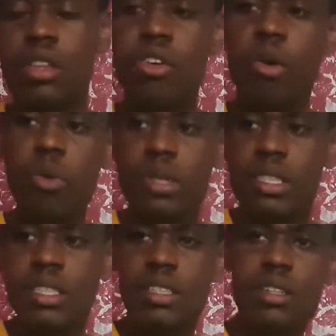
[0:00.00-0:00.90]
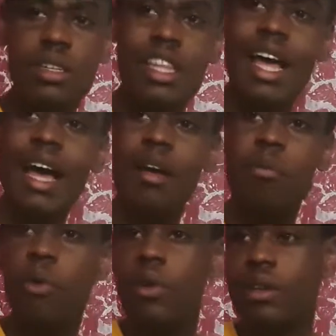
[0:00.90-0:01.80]
So I won't consider it that
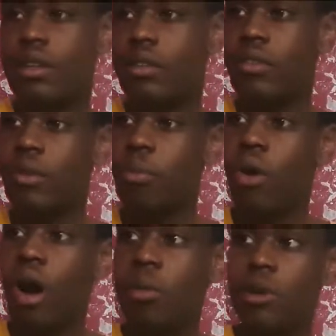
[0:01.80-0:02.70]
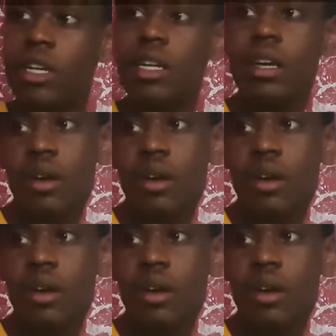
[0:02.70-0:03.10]
important of a property